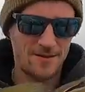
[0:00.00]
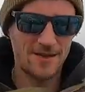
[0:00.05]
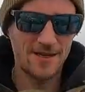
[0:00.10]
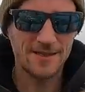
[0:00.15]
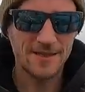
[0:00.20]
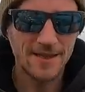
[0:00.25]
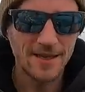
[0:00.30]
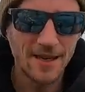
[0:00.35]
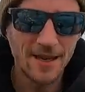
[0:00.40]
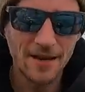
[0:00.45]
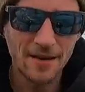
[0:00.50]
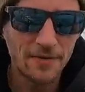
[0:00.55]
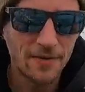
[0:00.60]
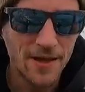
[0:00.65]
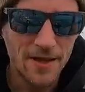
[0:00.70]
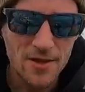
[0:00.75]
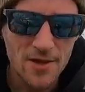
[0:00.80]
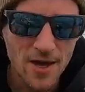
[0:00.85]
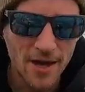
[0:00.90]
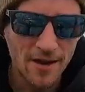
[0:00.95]
That's a
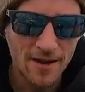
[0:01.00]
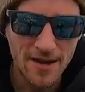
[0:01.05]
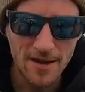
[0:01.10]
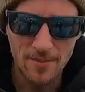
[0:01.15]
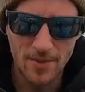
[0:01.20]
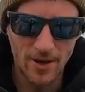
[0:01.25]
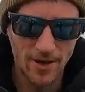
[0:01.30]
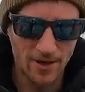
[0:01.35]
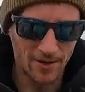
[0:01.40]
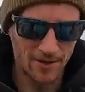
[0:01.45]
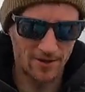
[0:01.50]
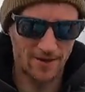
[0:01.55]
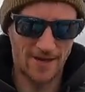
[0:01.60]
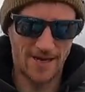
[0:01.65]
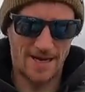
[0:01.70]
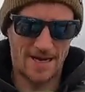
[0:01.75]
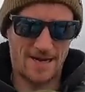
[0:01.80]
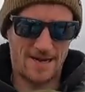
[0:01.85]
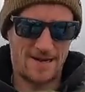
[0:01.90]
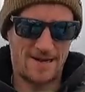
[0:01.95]
lovely chunky pollock,
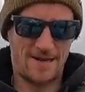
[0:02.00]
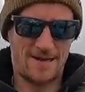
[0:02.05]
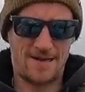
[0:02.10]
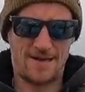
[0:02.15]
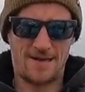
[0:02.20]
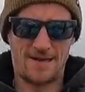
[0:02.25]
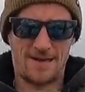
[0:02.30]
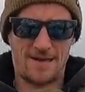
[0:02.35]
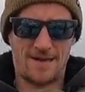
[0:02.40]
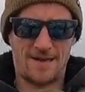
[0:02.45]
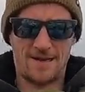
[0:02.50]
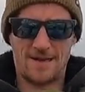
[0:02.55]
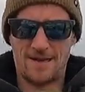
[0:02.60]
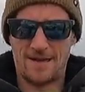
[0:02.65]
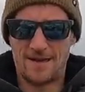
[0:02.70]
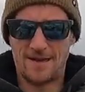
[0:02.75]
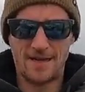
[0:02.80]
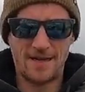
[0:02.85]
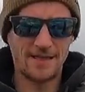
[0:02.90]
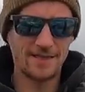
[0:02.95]
that.
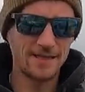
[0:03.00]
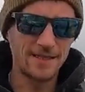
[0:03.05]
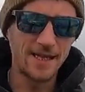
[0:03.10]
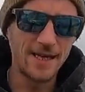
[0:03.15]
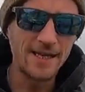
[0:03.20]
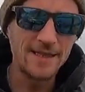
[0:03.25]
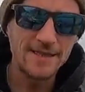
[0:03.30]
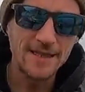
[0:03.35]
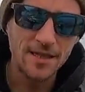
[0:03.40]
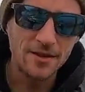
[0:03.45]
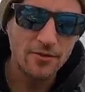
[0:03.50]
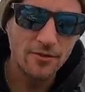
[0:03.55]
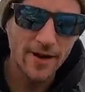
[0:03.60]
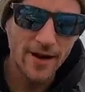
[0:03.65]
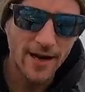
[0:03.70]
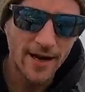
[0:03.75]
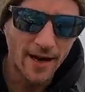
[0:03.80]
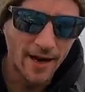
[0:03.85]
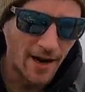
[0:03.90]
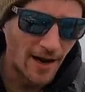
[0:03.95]
That's an easy
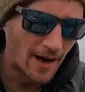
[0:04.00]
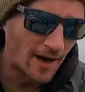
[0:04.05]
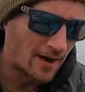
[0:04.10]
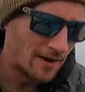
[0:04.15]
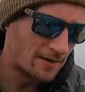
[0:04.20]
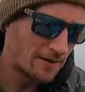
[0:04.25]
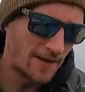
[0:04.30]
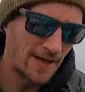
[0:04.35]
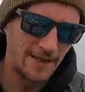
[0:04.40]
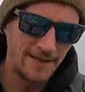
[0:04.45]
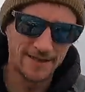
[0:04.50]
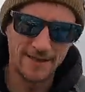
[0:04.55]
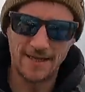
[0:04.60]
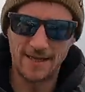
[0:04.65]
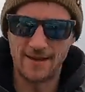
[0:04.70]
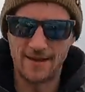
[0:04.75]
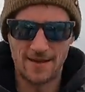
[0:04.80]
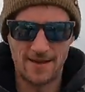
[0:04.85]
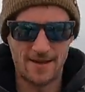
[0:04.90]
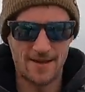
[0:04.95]
3.5,
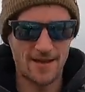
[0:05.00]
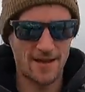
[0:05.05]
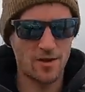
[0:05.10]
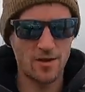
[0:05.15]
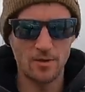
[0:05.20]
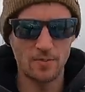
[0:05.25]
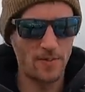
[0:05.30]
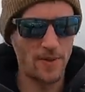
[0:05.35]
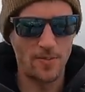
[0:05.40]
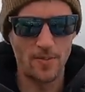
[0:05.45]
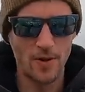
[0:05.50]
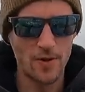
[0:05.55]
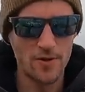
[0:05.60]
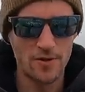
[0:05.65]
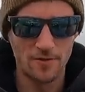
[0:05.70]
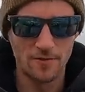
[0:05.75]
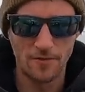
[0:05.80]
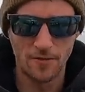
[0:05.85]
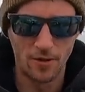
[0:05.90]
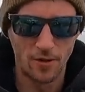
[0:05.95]
easy. It could be
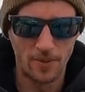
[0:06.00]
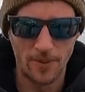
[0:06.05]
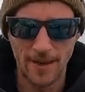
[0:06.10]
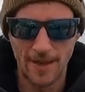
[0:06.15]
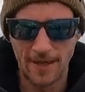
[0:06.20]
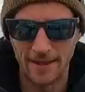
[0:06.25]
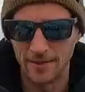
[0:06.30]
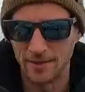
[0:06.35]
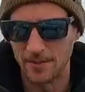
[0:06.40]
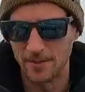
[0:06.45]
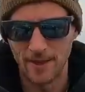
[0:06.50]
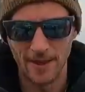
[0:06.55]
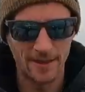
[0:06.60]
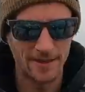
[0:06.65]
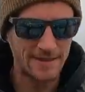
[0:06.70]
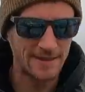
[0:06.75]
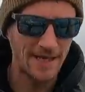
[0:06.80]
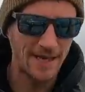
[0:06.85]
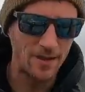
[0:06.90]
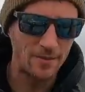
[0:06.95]
pushing 4 pounds,
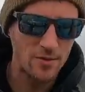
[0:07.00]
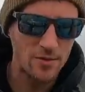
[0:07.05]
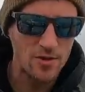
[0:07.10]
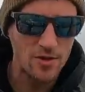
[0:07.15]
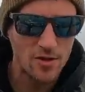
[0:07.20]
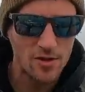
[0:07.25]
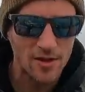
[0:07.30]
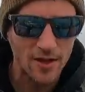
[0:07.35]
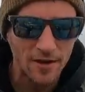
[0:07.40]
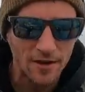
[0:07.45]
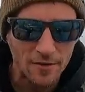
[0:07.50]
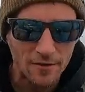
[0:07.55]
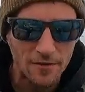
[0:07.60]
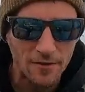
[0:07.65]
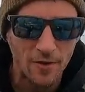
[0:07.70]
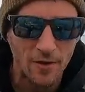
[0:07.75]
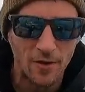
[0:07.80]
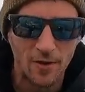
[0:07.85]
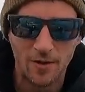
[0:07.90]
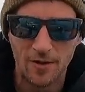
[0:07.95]
but I'd say it was just under
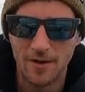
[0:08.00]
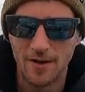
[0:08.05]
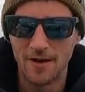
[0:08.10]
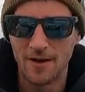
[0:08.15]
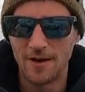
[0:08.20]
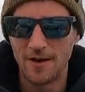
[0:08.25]
4.